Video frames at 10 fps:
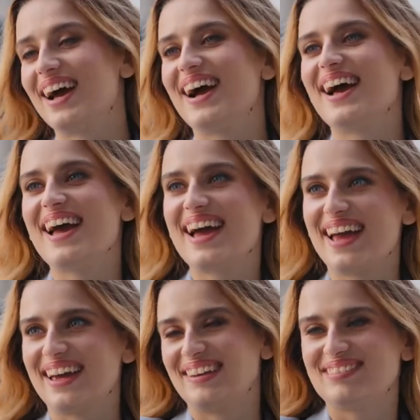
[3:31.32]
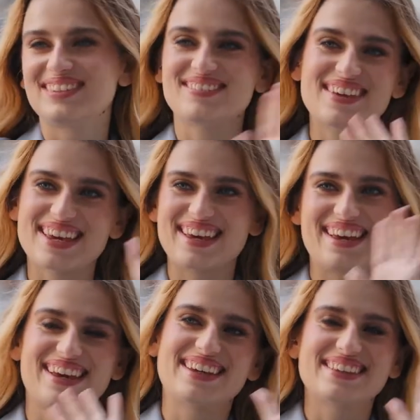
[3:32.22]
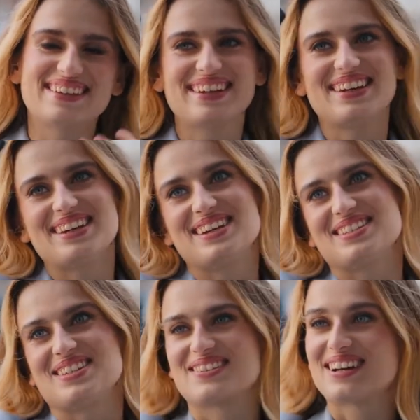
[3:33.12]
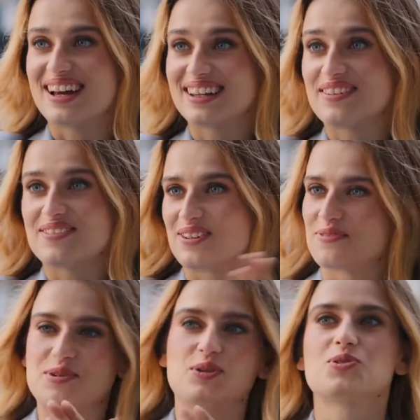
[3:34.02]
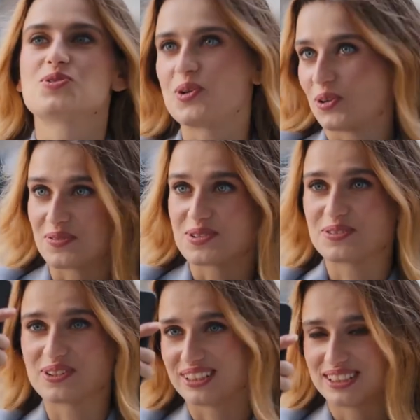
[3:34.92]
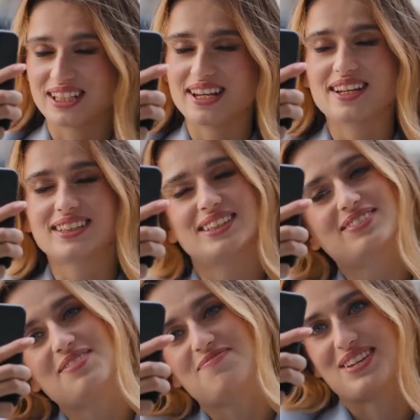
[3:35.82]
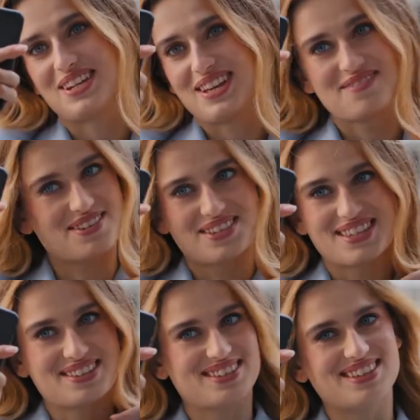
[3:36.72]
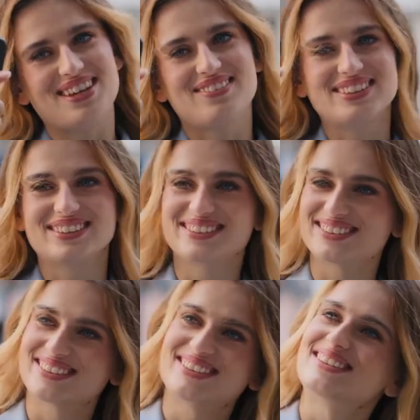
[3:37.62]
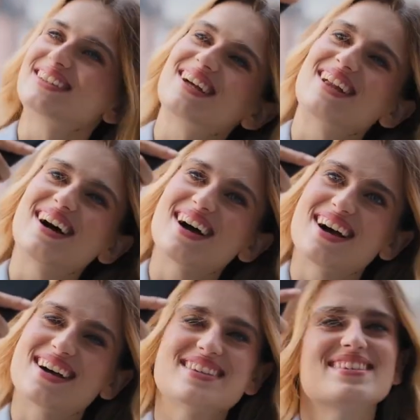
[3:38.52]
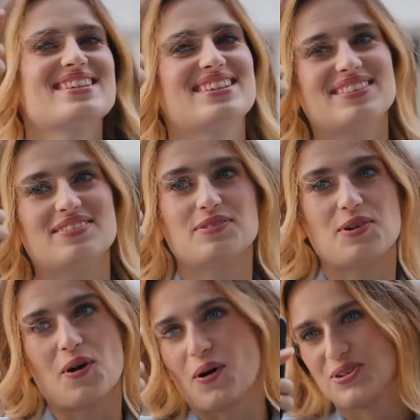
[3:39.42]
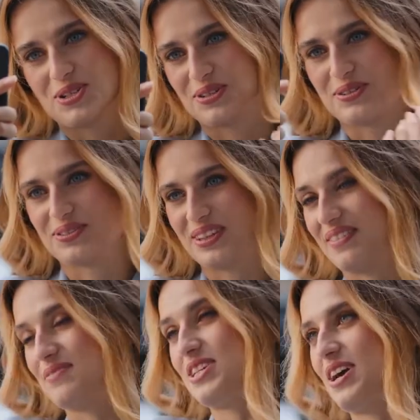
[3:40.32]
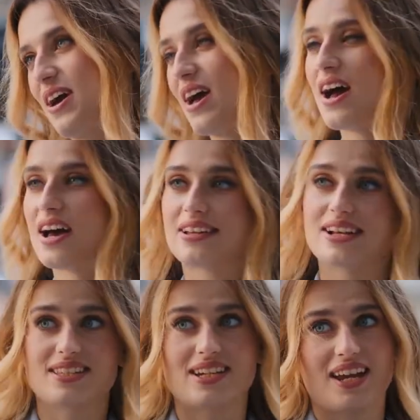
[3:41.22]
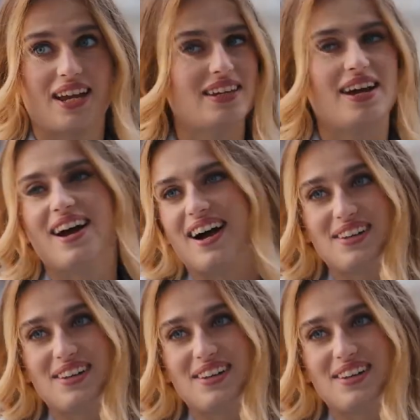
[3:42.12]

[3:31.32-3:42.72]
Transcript: If you're shooting it outside, particularly where there's a lot of background noise, or inside where there's a lot of background noise, like Michael was doing there too, you need to be really mindful of it. If you're going to be consistently shooting in those environments, you will need